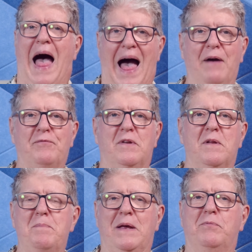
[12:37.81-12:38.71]
after
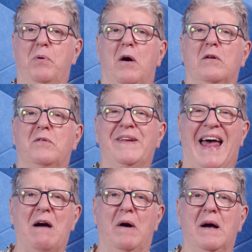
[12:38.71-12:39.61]
the best part of an
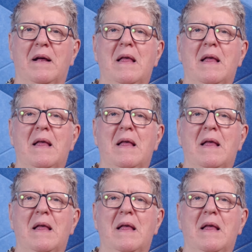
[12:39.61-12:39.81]
hour,